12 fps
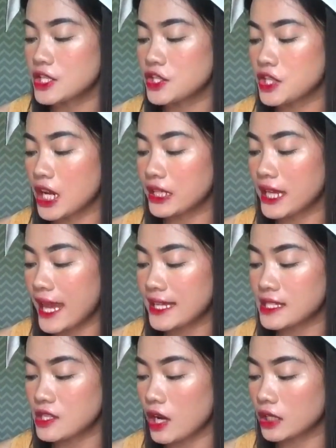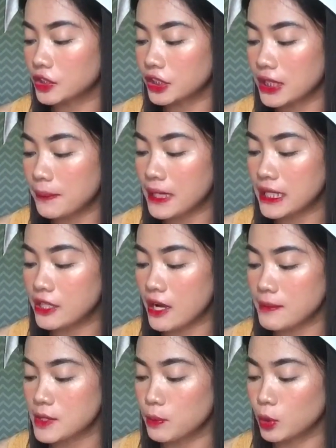cherry extract, 30 mg,
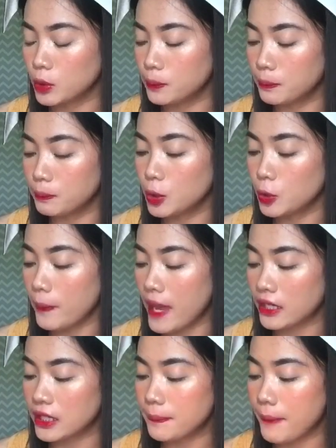blueberry